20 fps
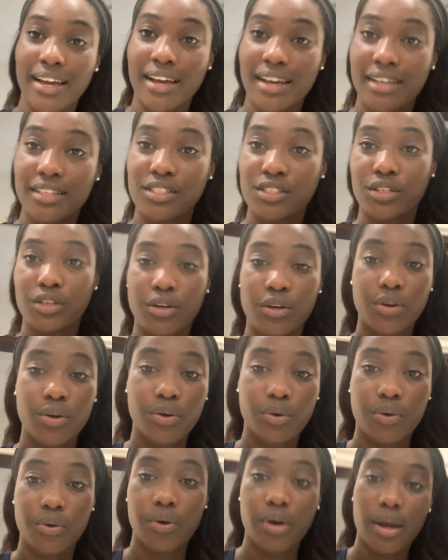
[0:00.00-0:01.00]

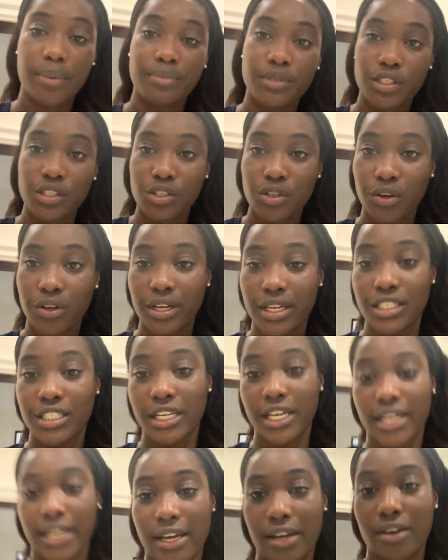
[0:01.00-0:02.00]
So I'm just going to
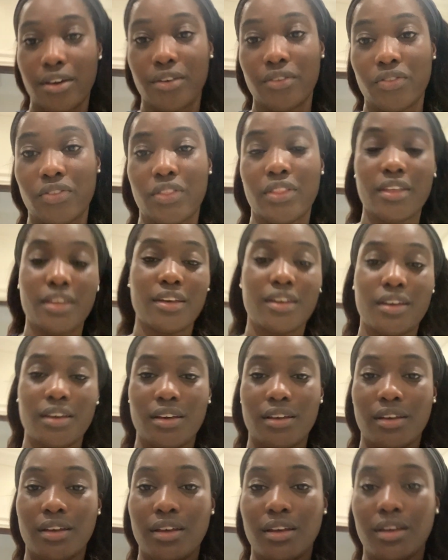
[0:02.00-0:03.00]
check out the